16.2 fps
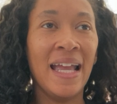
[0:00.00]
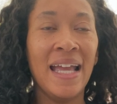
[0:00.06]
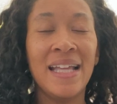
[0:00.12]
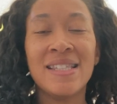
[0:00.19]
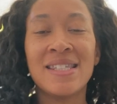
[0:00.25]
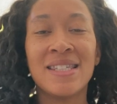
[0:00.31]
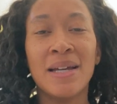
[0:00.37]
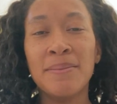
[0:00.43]

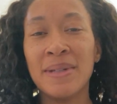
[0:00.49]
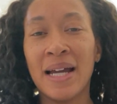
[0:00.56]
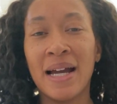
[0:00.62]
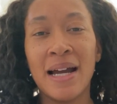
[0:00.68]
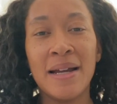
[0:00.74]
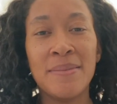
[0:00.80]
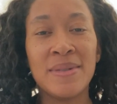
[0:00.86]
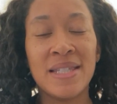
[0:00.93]
And
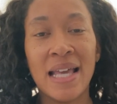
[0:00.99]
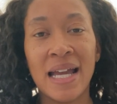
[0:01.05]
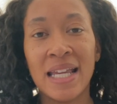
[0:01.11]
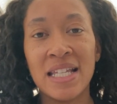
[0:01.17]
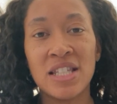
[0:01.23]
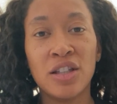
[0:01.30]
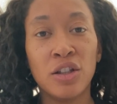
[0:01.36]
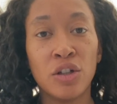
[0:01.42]
sometimes that
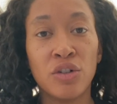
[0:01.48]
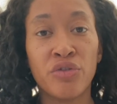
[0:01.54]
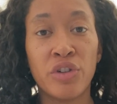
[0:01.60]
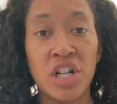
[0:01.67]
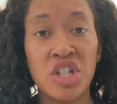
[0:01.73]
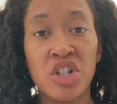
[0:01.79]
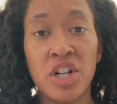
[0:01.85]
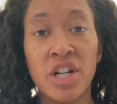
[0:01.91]
gets a little
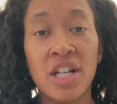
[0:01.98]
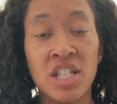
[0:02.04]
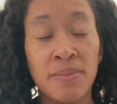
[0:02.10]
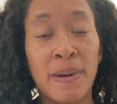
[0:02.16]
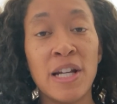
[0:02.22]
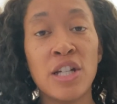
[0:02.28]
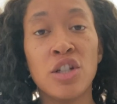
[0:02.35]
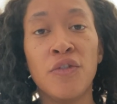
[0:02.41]
frustrating,
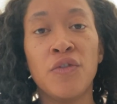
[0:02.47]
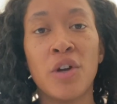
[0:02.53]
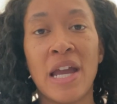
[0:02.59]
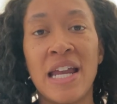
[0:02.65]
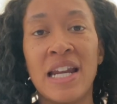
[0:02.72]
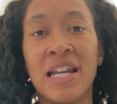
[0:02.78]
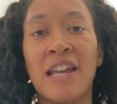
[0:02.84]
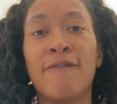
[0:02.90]
especially if you're
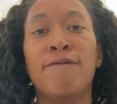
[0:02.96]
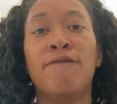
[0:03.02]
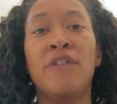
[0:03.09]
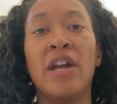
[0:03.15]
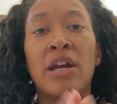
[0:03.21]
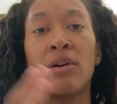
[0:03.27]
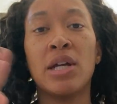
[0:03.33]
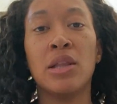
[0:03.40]
editing a
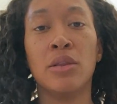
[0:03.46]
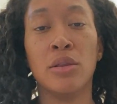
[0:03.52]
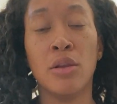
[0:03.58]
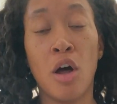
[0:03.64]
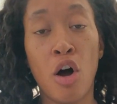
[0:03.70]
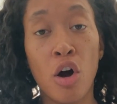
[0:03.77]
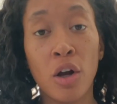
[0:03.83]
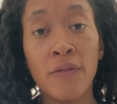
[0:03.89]
very
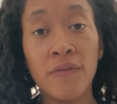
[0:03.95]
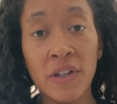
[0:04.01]
long